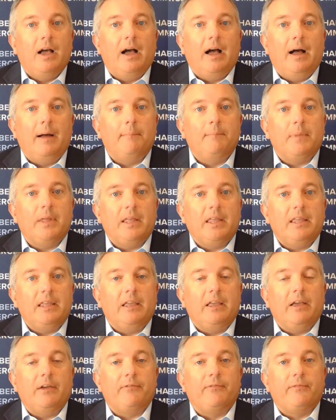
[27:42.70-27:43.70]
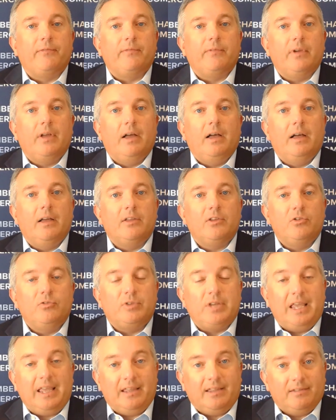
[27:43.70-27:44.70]
Um, if uh,
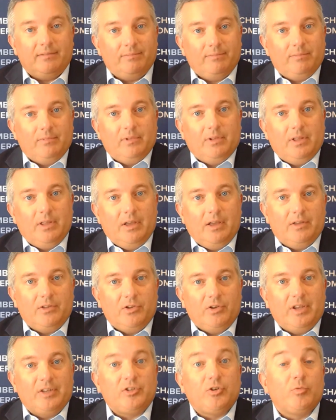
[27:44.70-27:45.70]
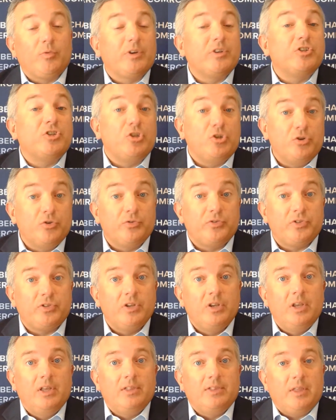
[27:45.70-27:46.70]
you take, uh, you get to
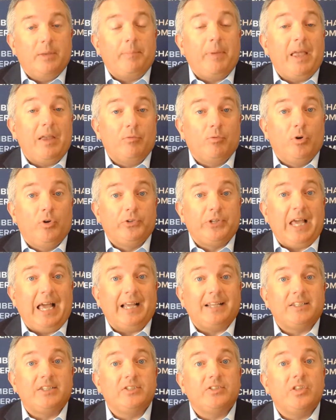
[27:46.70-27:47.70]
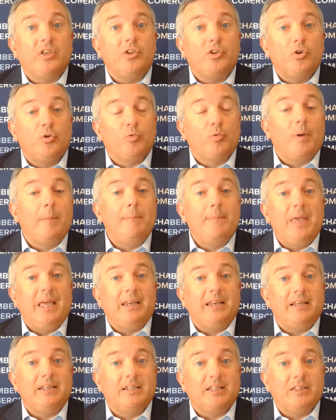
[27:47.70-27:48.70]
reduce the payroll taxes that you're
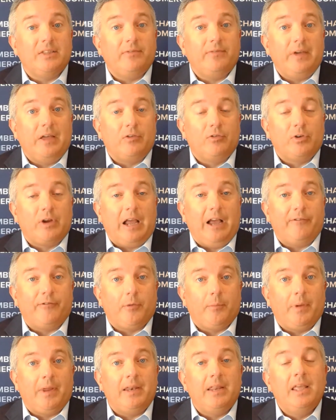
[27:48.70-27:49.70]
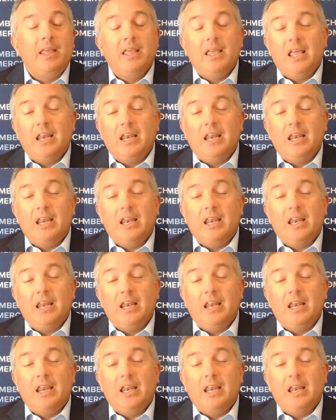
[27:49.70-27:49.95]
remitting to the federal government.